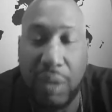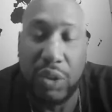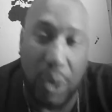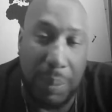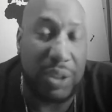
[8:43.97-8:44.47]

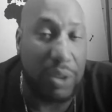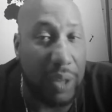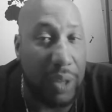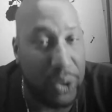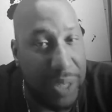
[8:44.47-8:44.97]
So I'm gonna
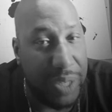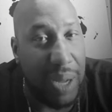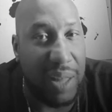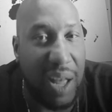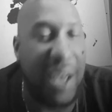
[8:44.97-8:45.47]
start treating
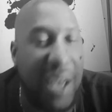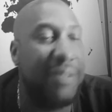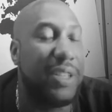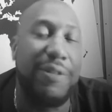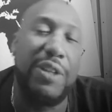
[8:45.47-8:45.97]
my
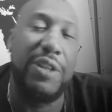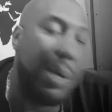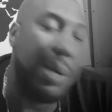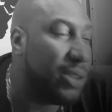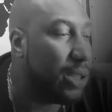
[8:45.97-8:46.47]
lives, if the
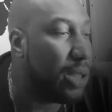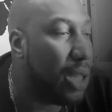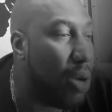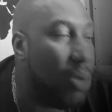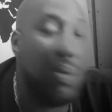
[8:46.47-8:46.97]
numbers is
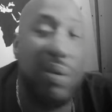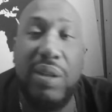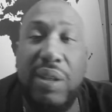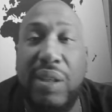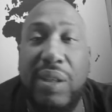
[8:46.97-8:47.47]
low,
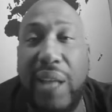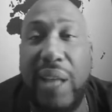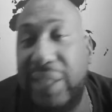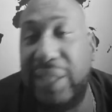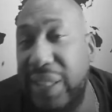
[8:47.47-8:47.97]

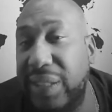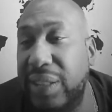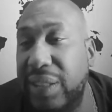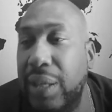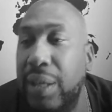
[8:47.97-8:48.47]
like
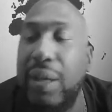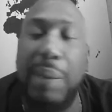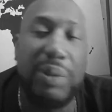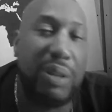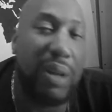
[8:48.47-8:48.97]
this, I'm
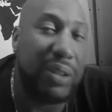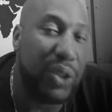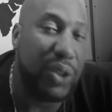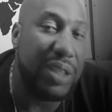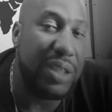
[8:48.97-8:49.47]
gonna start
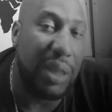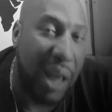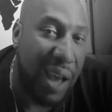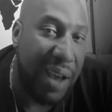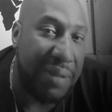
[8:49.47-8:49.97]
treating the
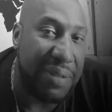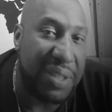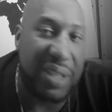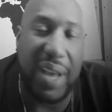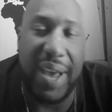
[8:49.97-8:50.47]

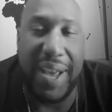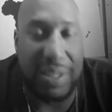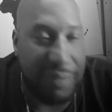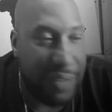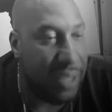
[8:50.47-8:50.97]
lives
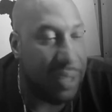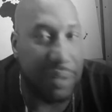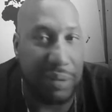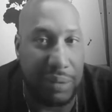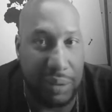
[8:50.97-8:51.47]
as
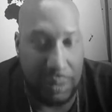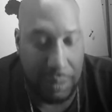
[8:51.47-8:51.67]
videos.